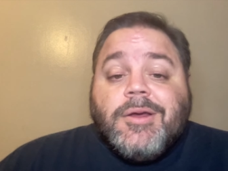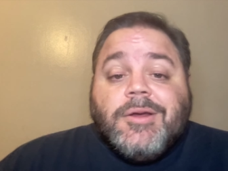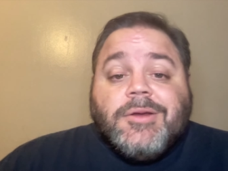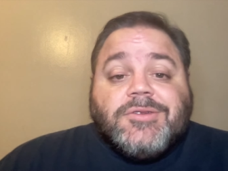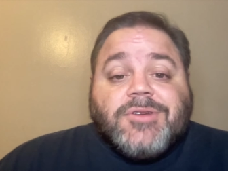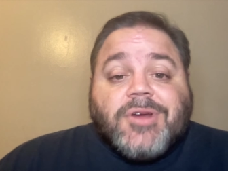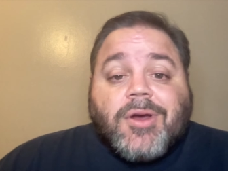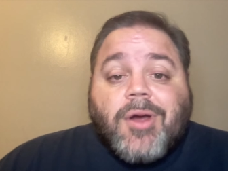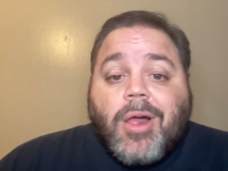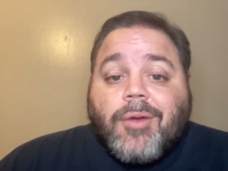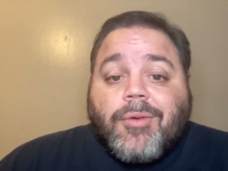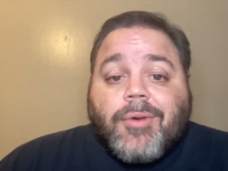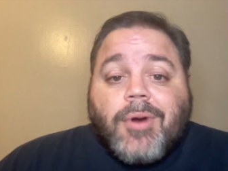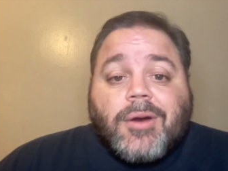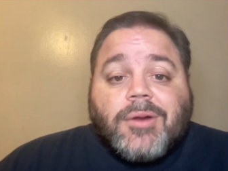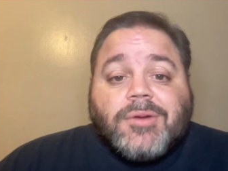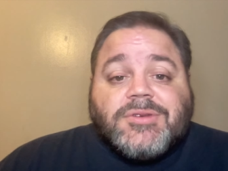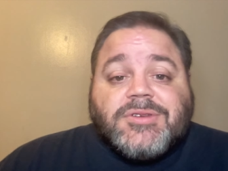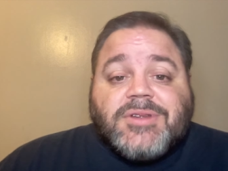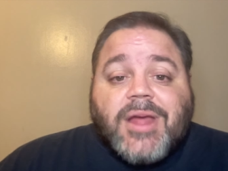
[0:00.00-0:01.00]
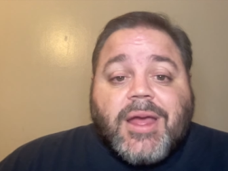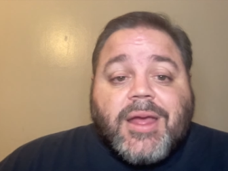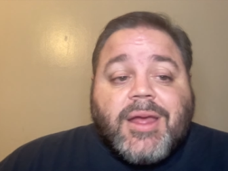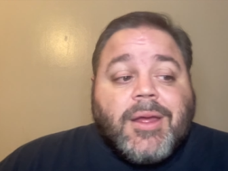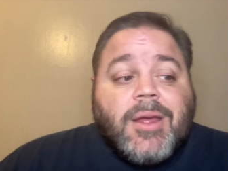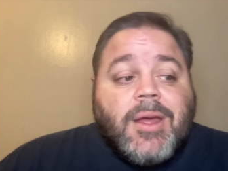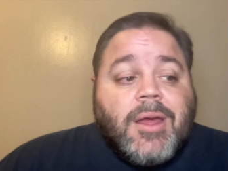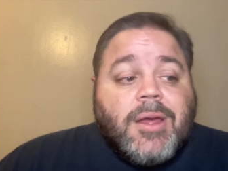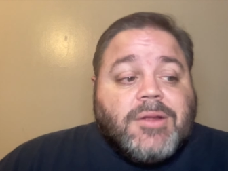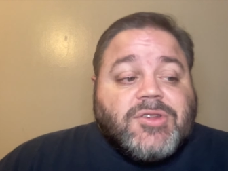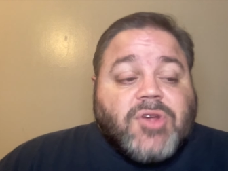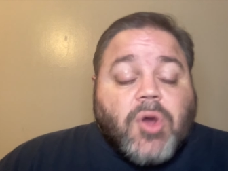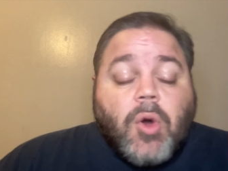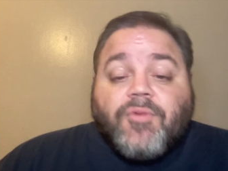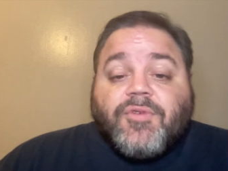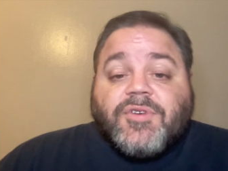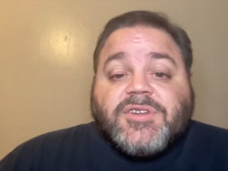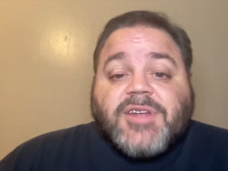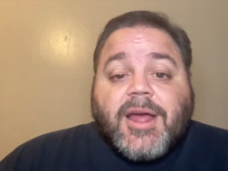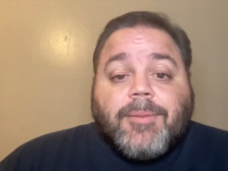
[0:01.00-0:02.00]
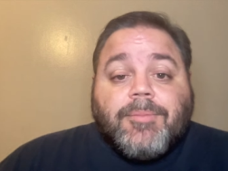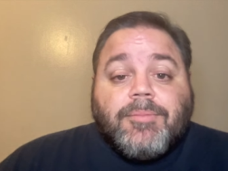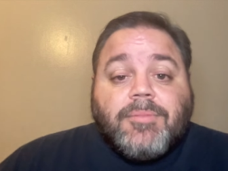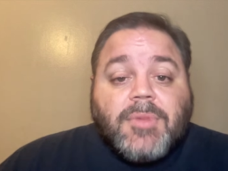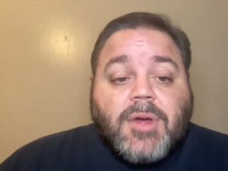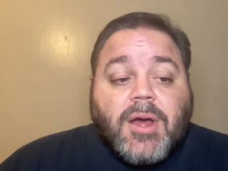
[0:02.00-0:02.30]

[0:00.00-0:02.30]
to Colorado State to overtime.